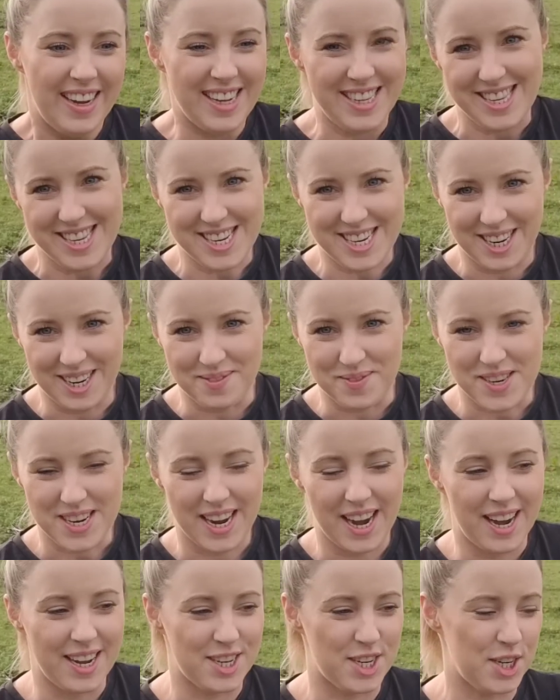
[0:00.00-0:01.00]
it's time to
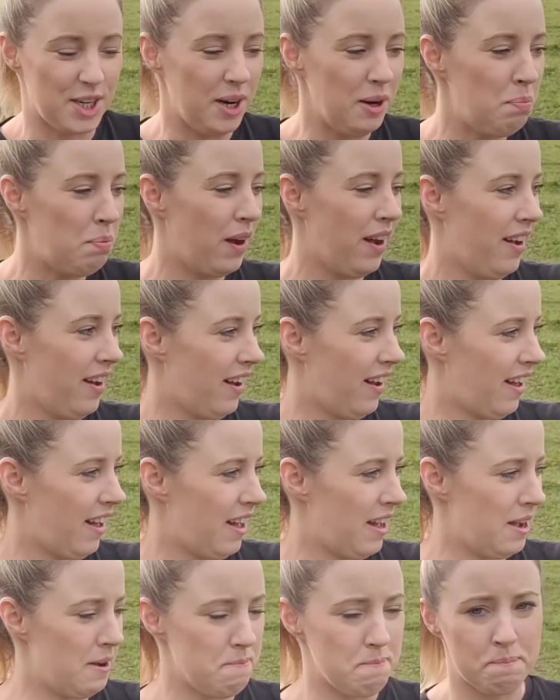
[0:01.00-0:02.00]
catch up.
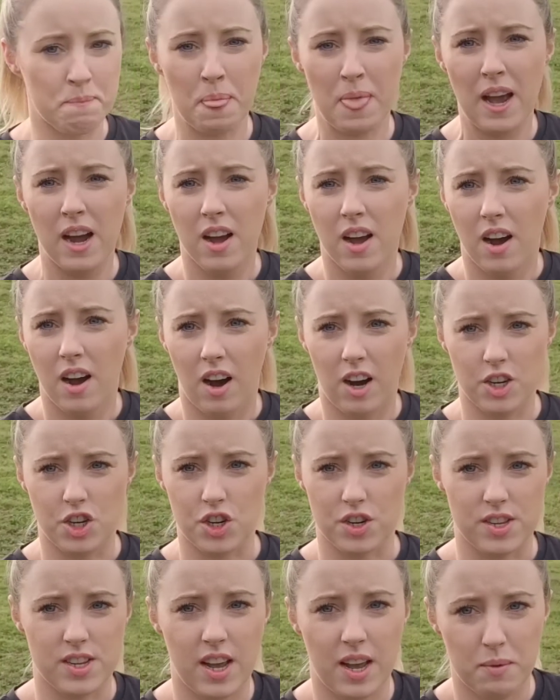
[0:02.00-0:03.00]
I
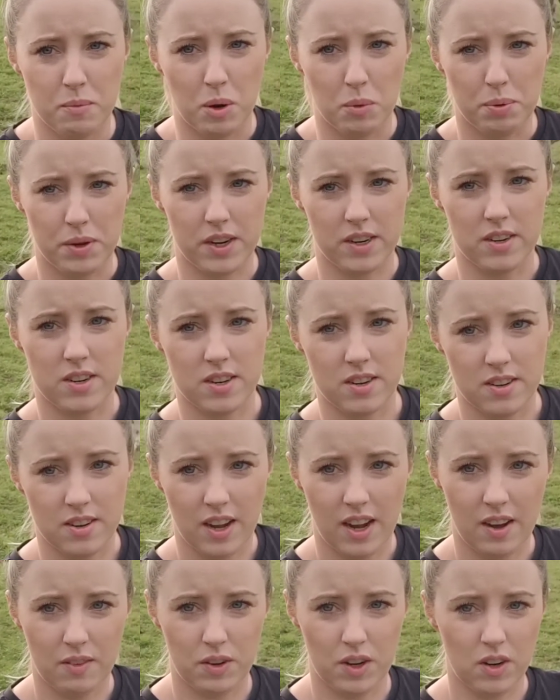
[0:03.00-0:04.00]
just came up here to
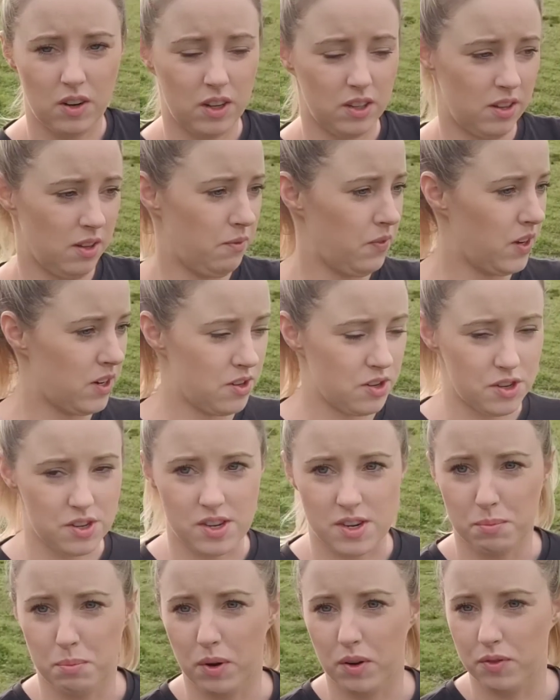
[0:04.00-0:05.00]
have a look at them. They're
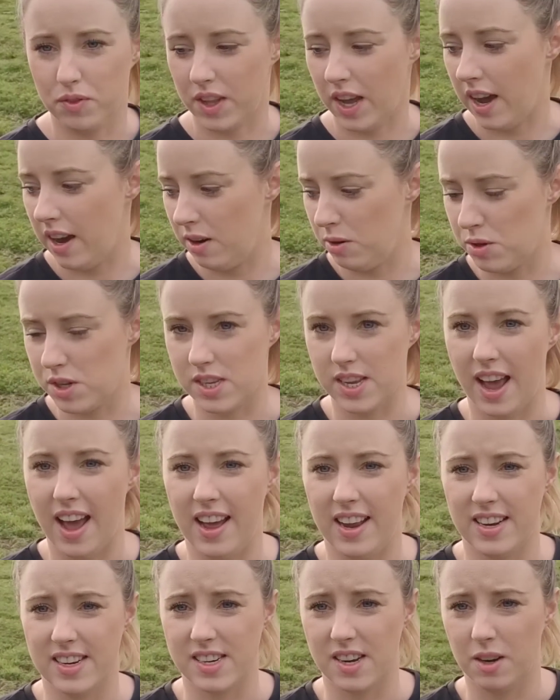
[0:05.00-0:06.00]
just above the house,
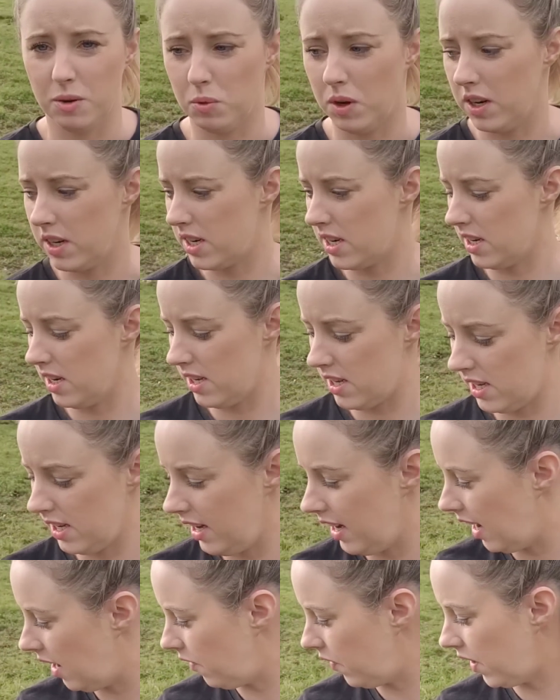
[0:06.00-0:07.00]
and I wanted to
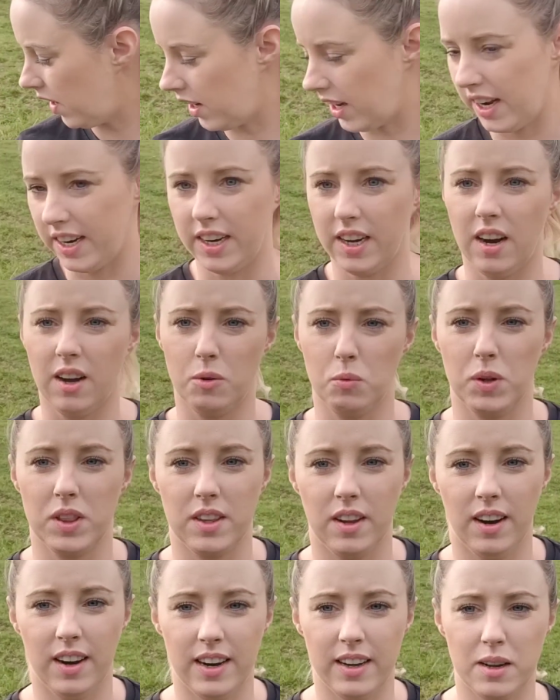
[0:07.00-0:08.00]
see how they're getting on with
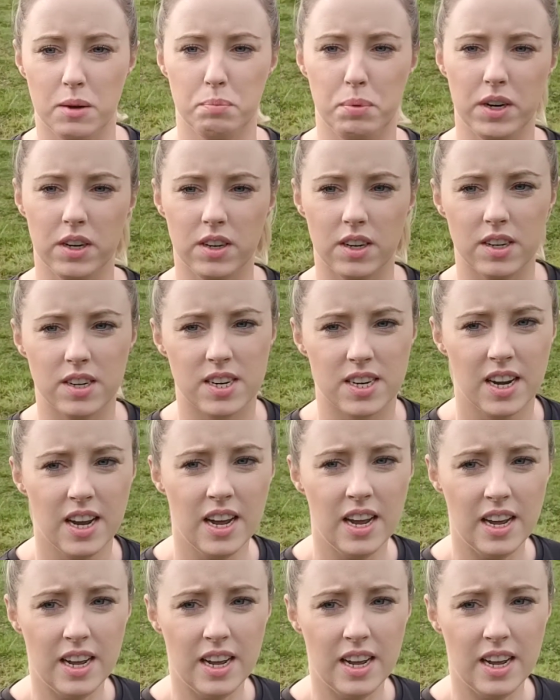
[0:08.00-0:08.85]
the lick bucket